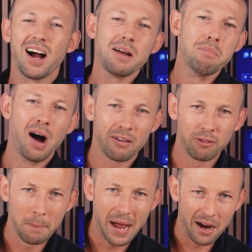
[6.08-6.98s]
I'm Mark
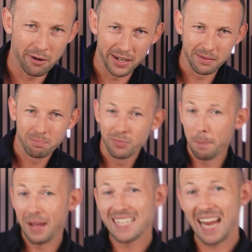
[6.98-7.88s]
from PowerIn, the
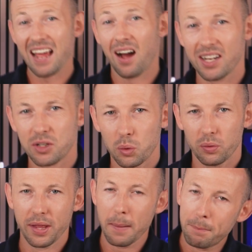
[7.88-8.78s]
best AI
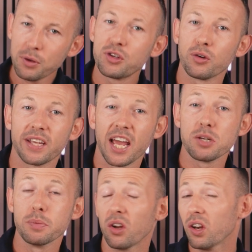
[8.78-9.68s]
tool that boosts your
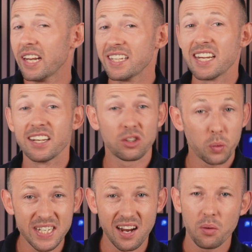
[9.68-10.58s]
engagement on LinkedIn and
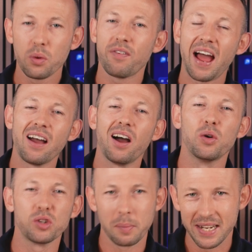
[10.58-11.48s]
Twitter with AI
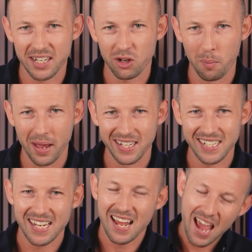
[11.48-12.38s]
automated
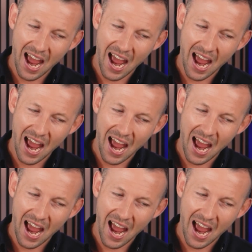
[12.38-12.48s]
comments.